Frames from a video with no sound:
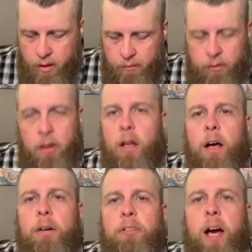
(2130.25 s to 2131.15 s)
For
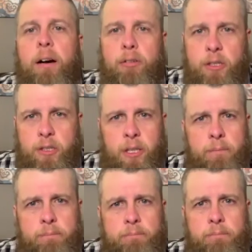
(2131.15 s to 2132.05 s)
love covers
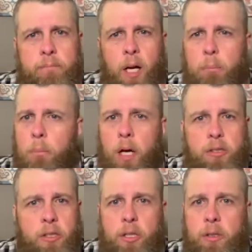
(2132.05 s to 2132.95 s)
a
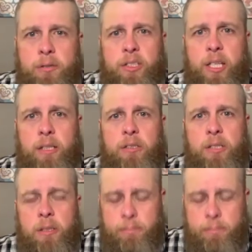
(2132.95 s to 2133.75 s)
multitude of sins.